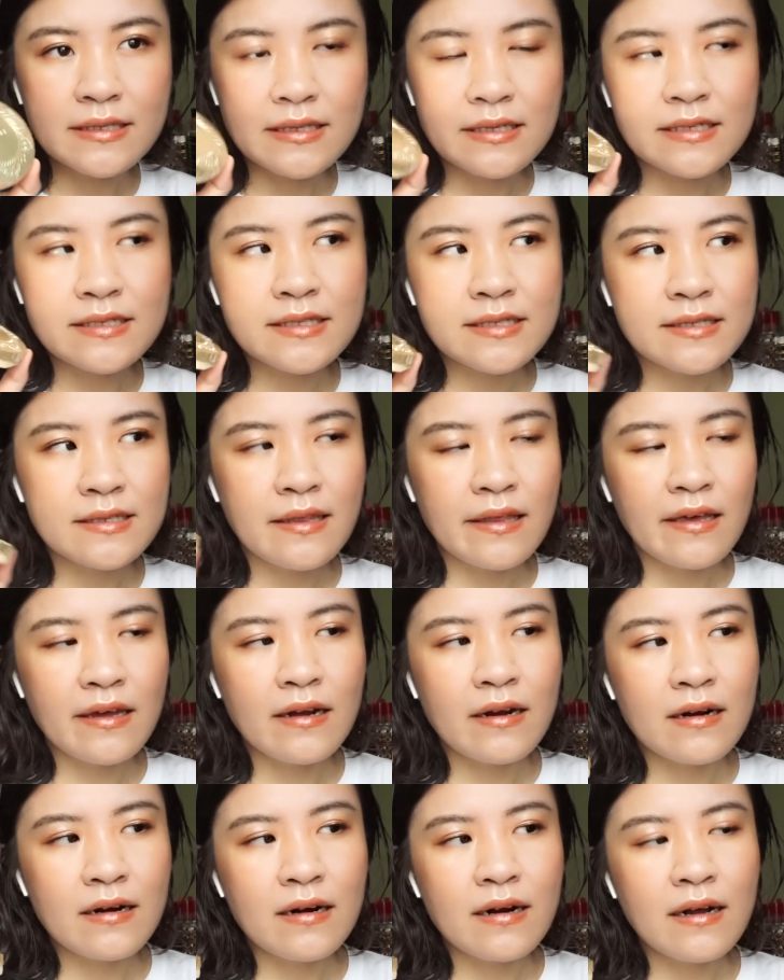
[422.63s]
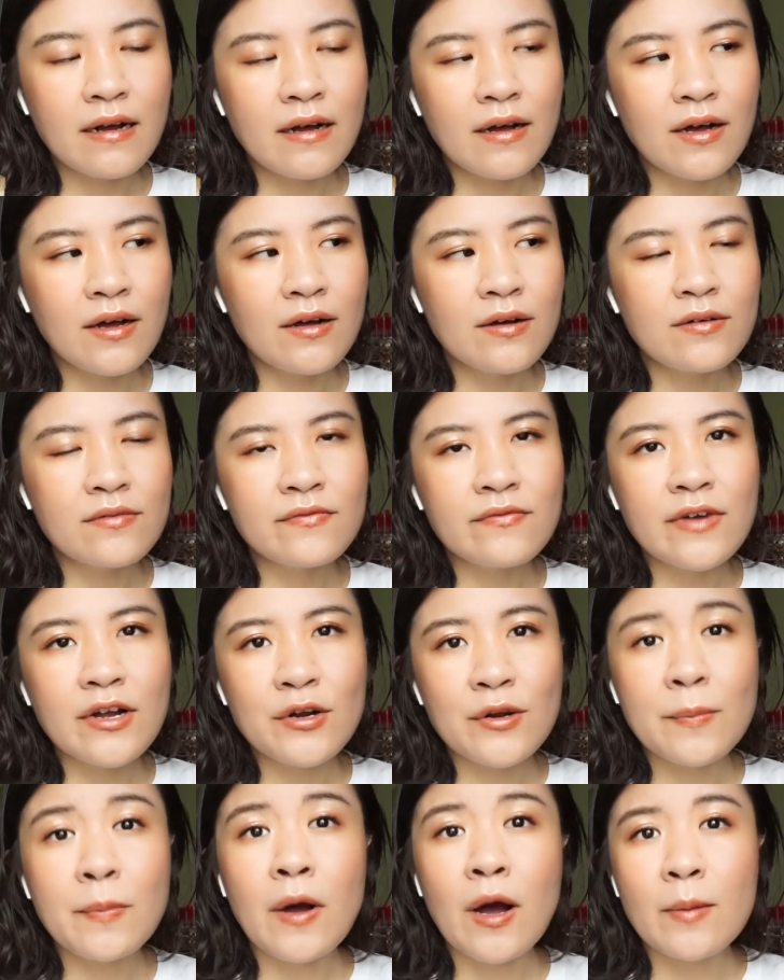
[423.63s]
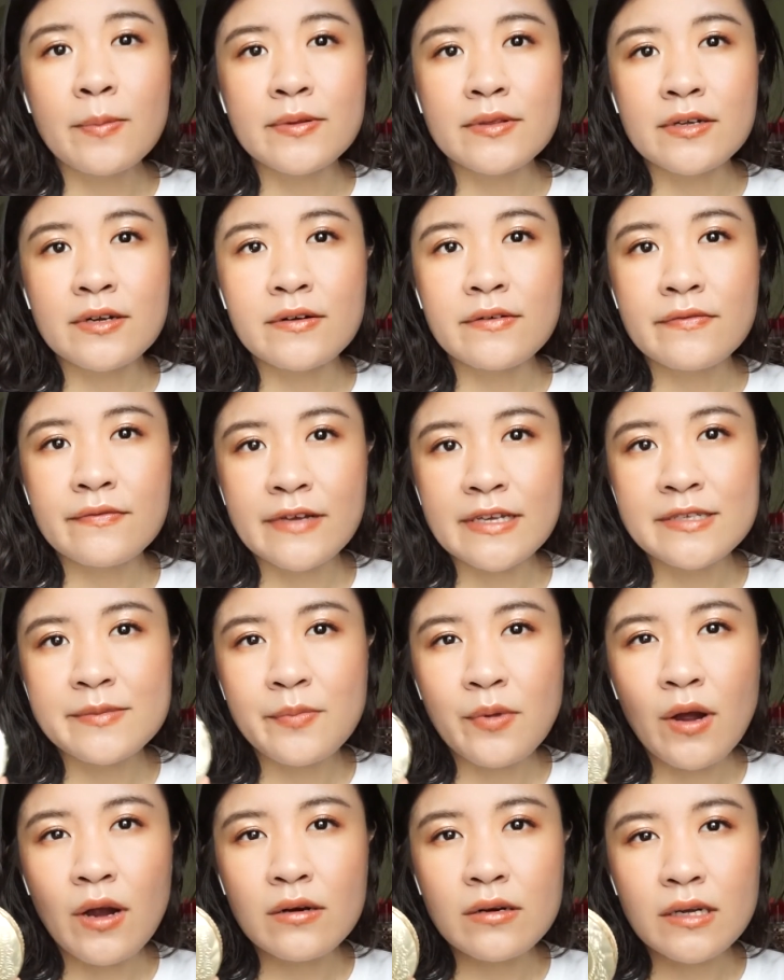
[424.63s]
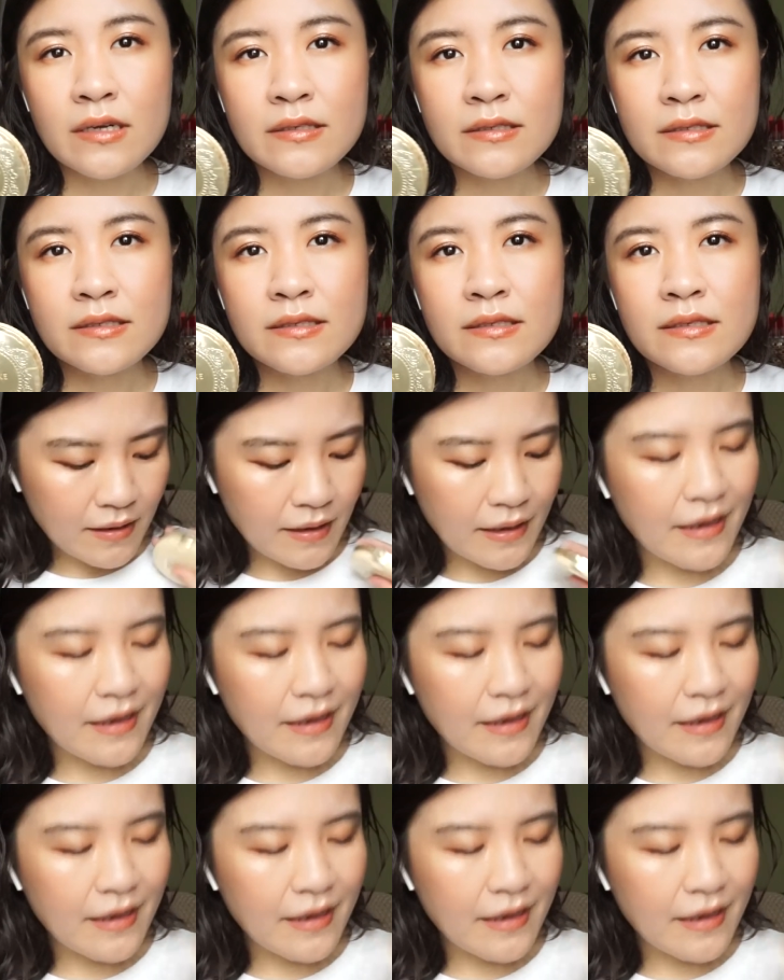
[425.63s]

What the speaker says: This is their very popular face product,